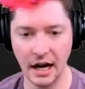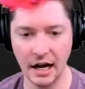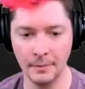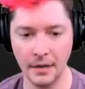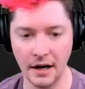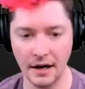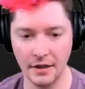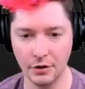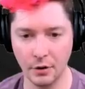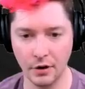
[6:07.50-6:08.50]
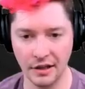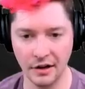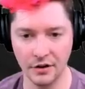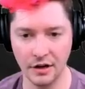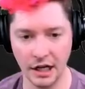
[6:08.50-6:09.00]
item and then throw it in
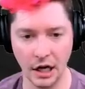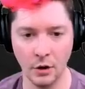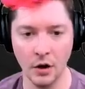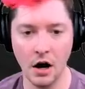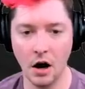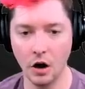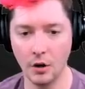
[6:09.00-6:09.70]
there. There you go, all